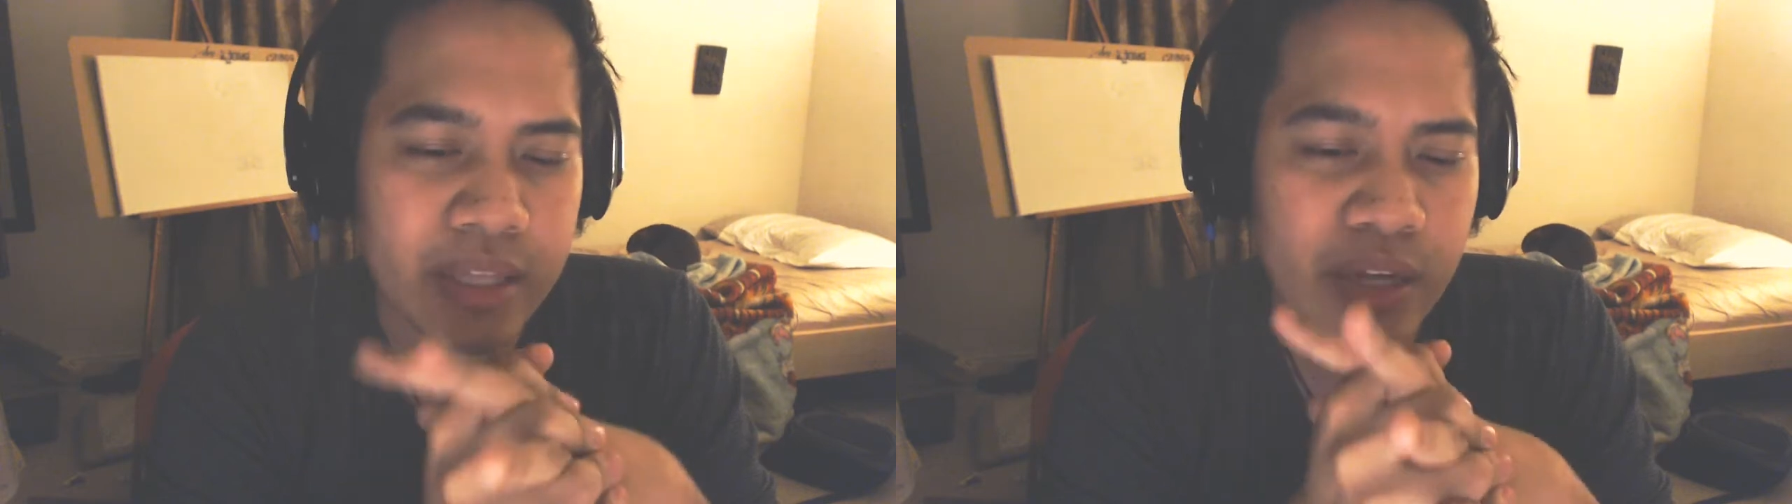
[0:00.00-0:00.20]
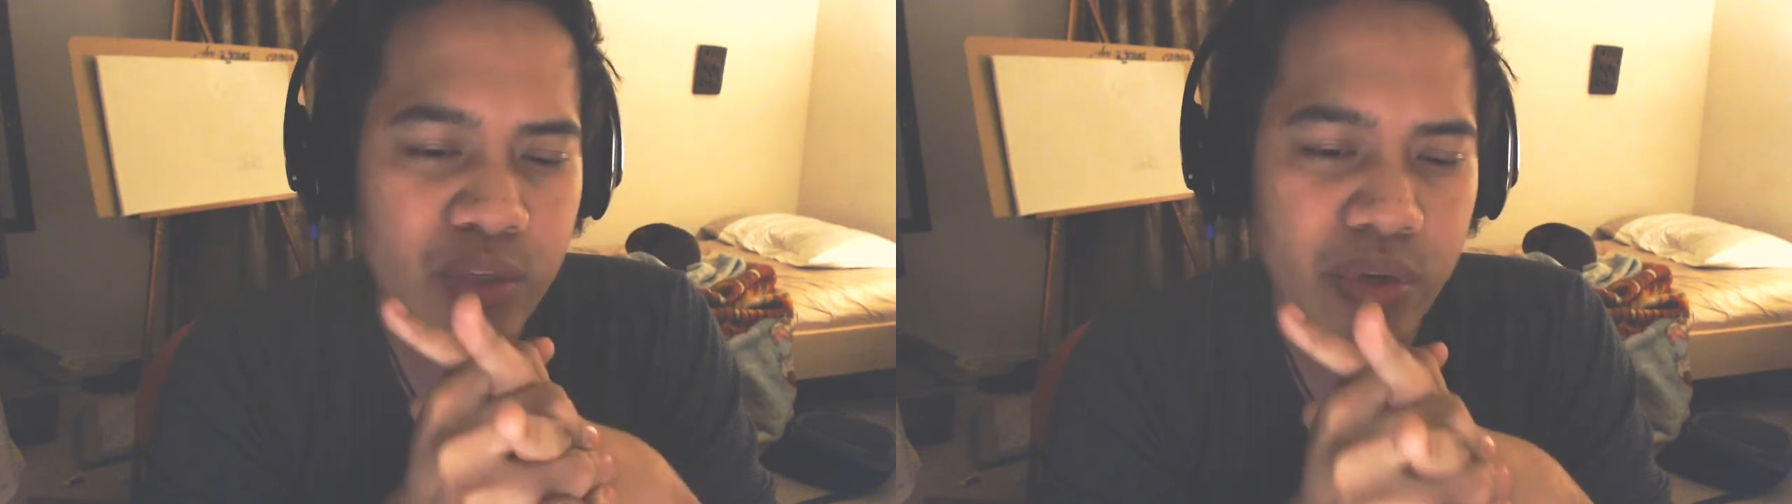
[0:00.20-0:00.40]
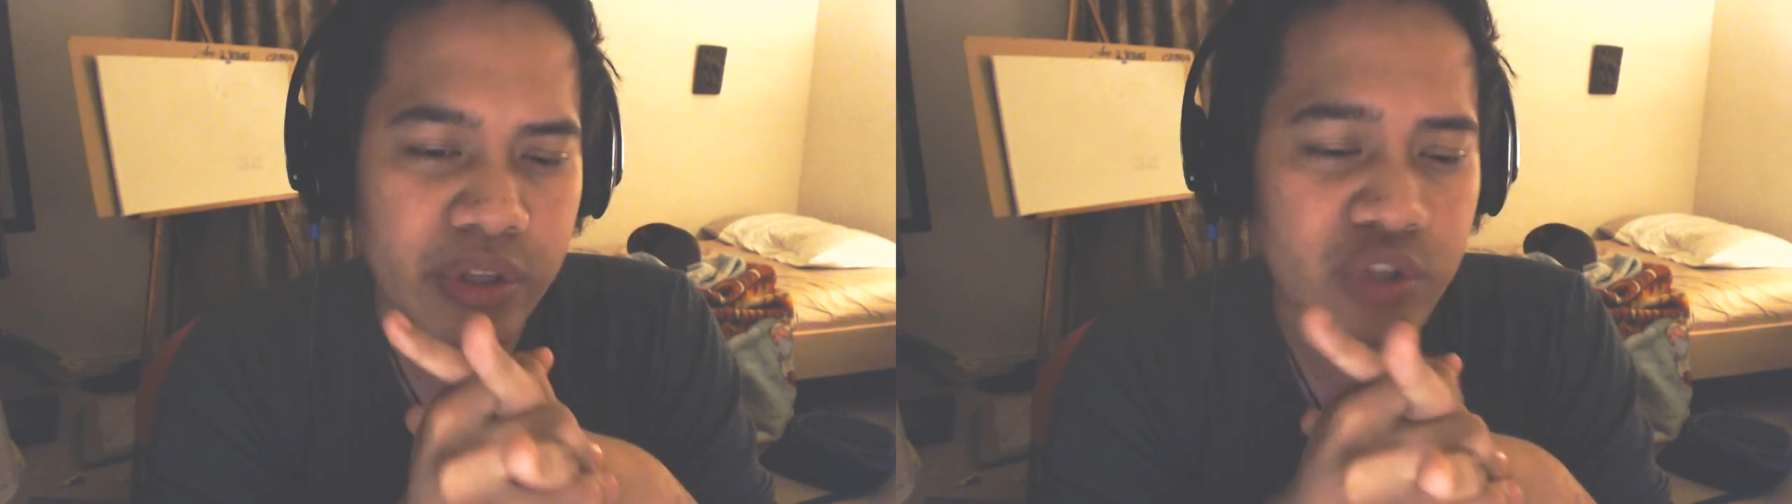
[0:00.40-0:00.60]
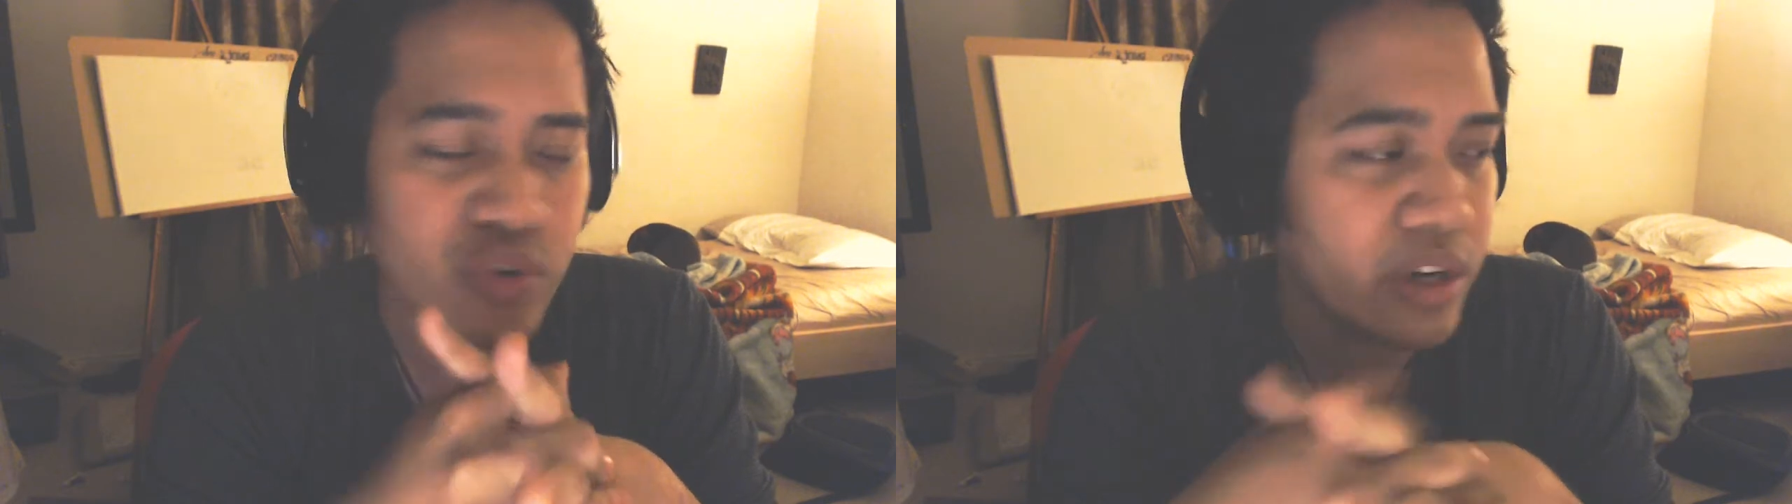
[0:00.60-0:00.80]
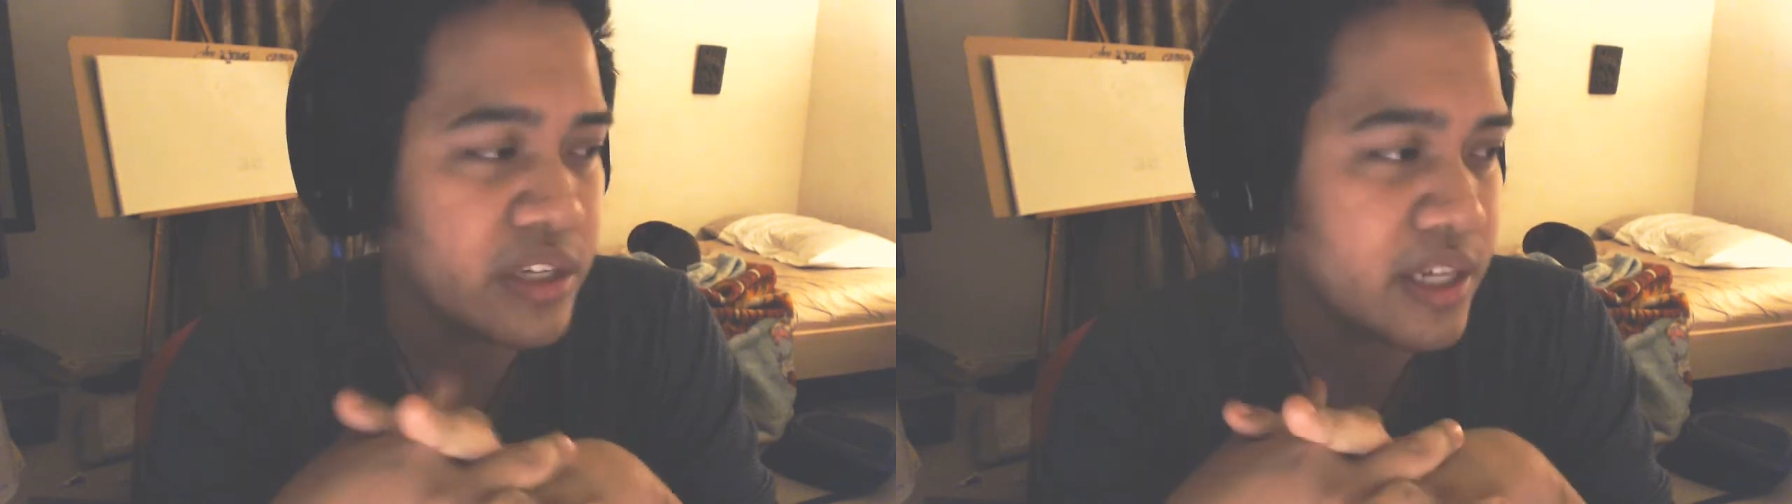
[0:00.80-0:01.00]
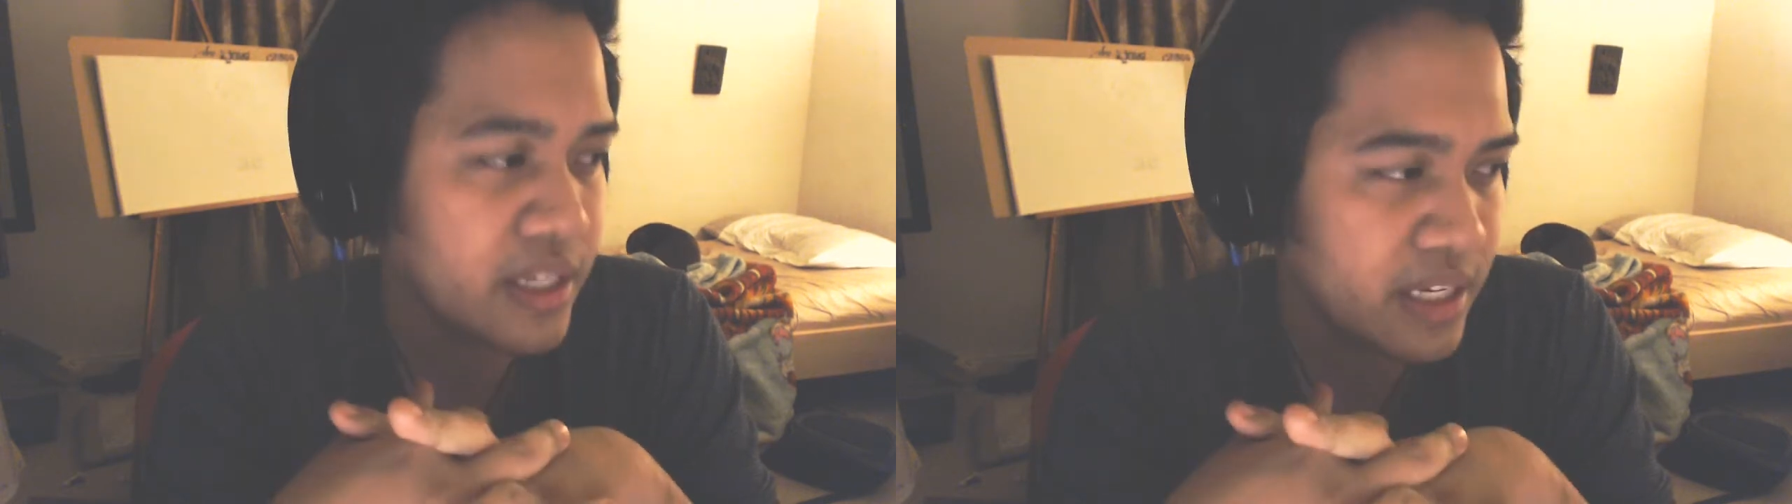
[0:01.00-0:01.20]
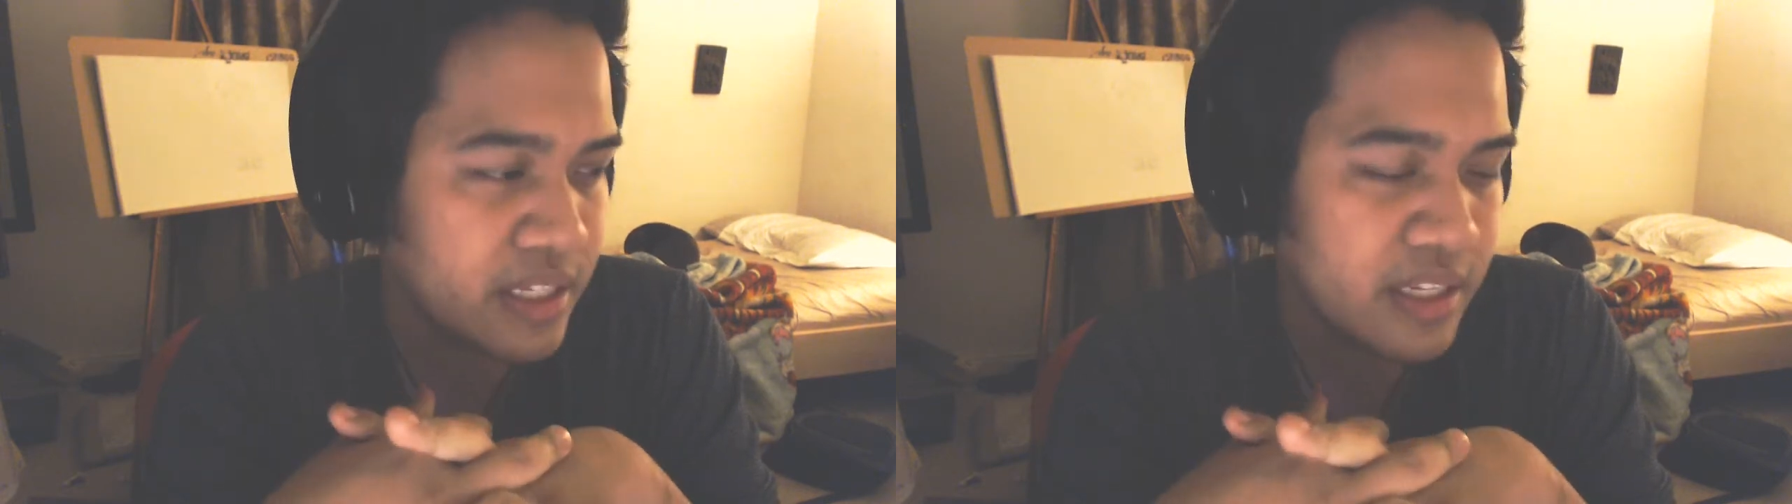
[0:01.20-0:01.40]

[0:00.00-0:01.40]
that is one of the strongest techniques